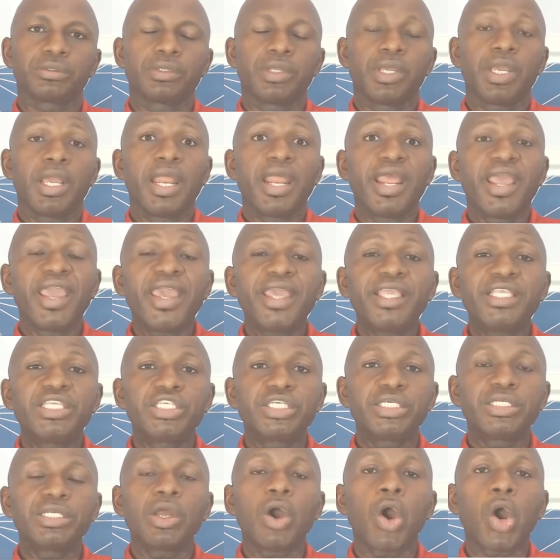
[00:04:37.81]
Aging
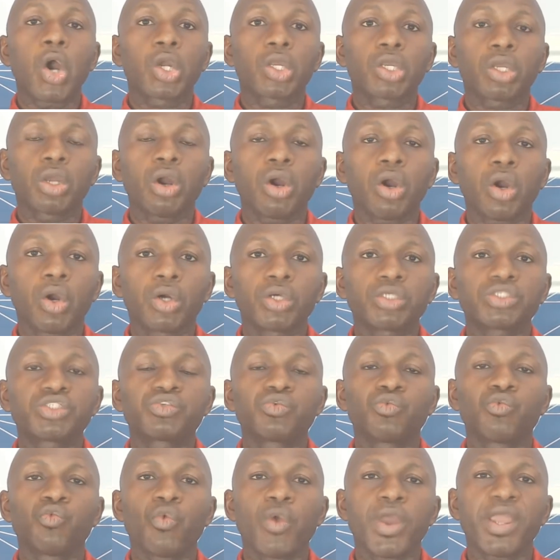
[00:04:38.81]
occurs
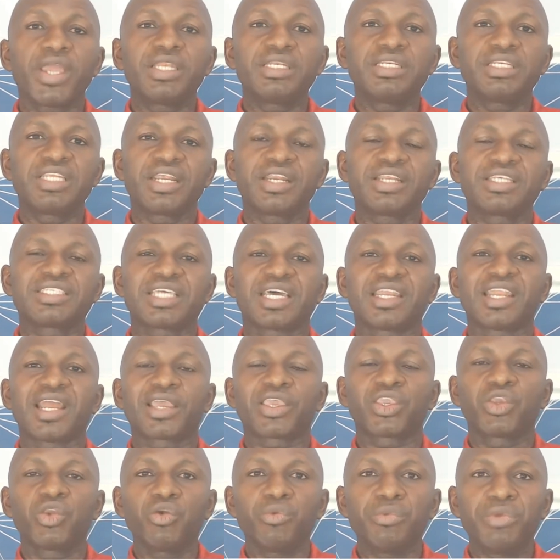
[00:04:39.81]
when there is an
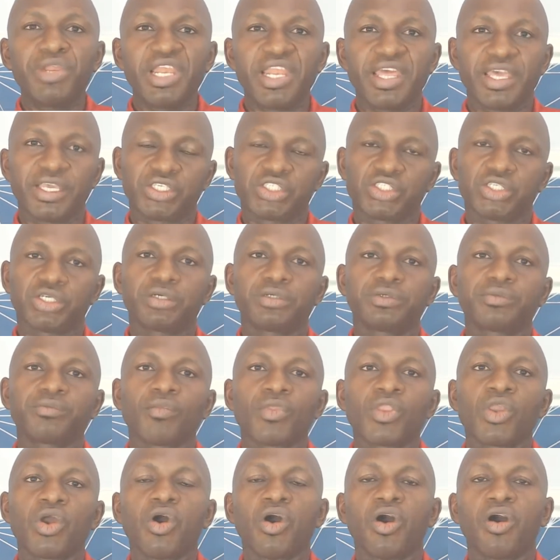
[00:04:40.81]
accumulation
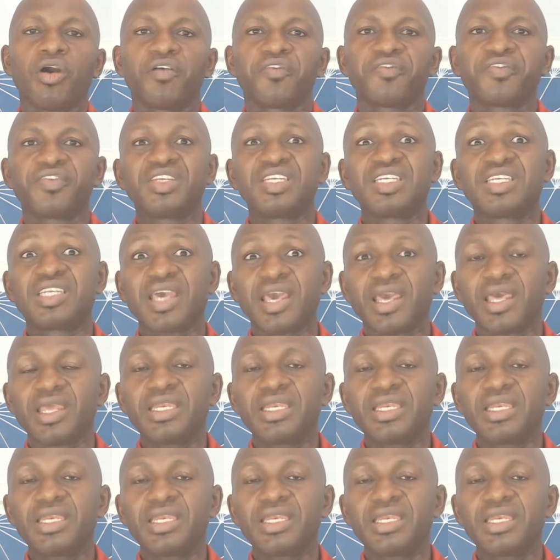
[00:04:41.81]
of dead,